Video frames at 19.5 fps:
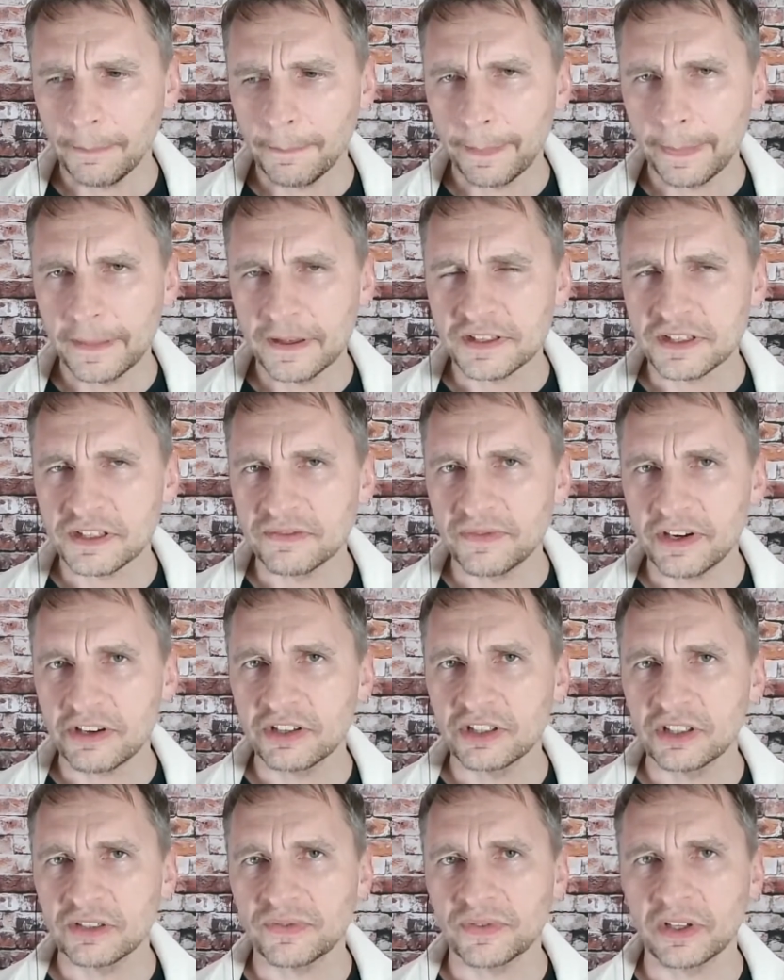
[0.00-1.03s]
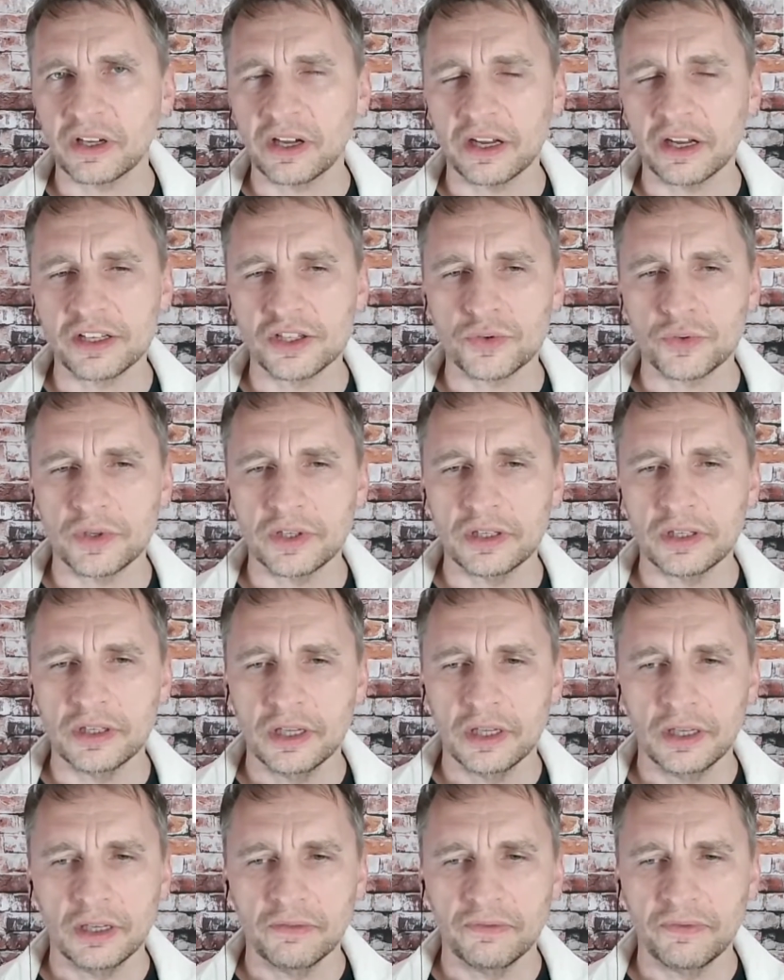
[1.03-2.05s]
It's a very different country,
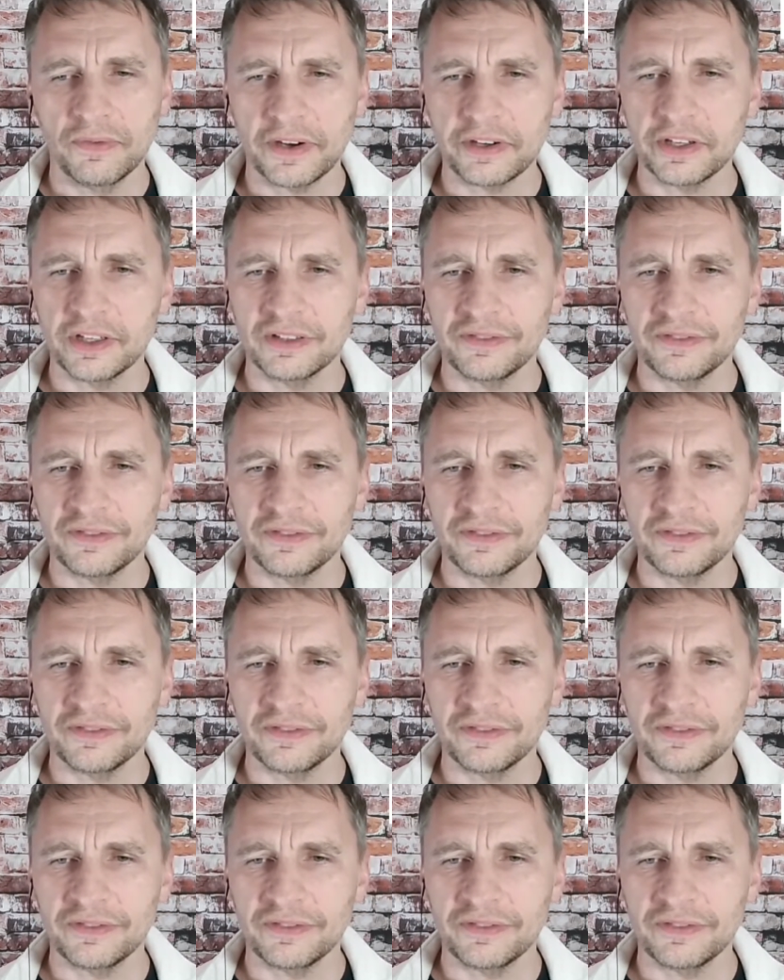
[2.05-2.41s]
very